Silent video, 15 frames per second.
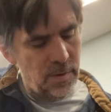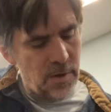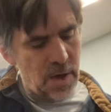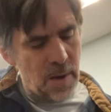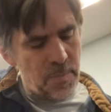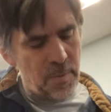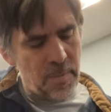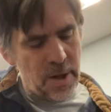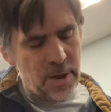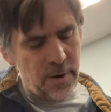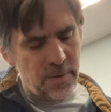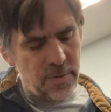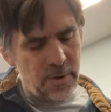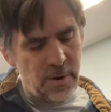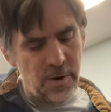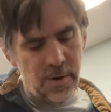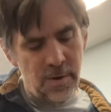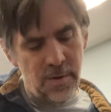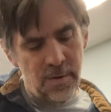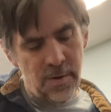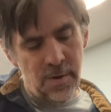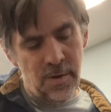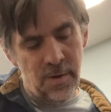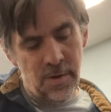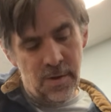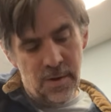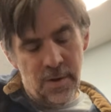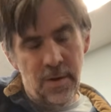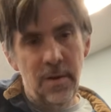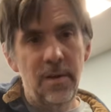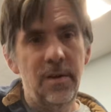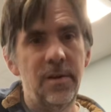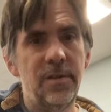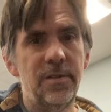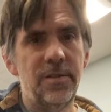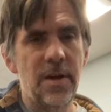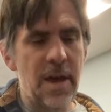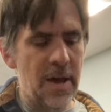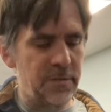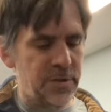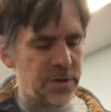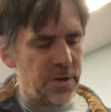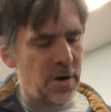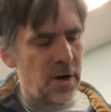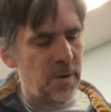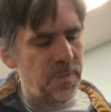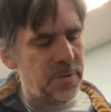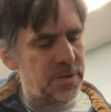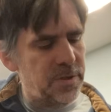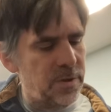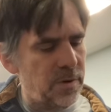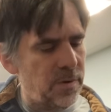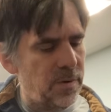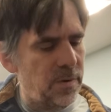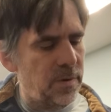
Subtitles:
up a minor 3rd, to F sharp. So